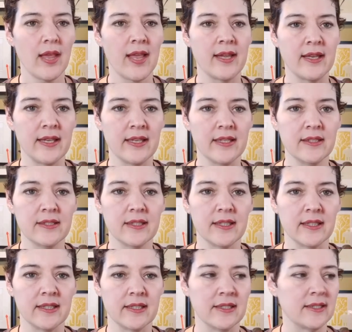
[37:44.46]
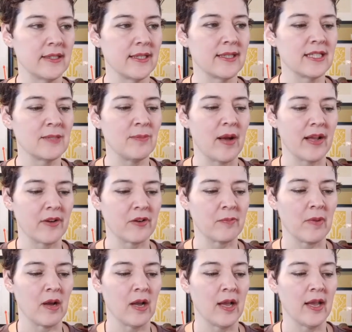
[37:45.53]
and it is
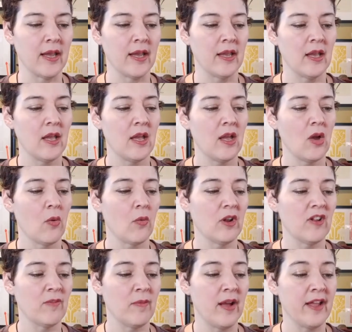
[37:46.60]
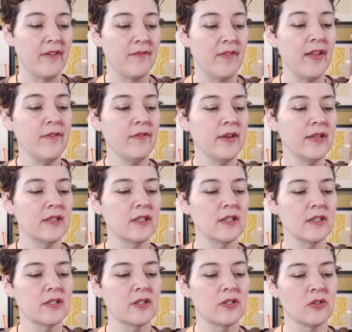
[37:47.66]
inspired by one of my favorite
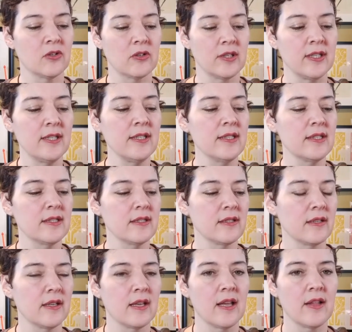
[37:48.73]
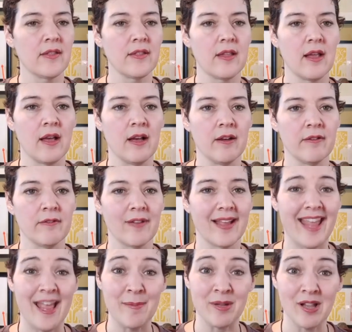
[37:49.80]
stories,
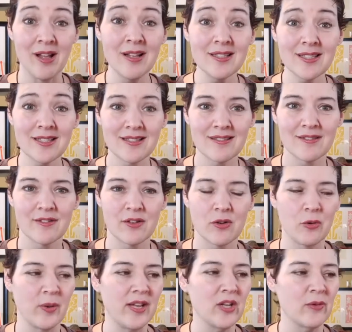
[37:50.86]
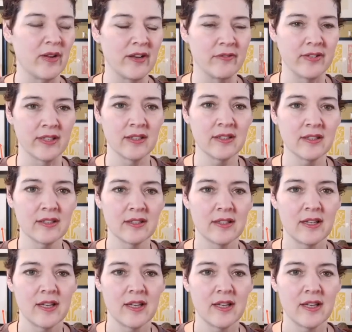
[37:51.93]
Camelot, Queen Guinevere.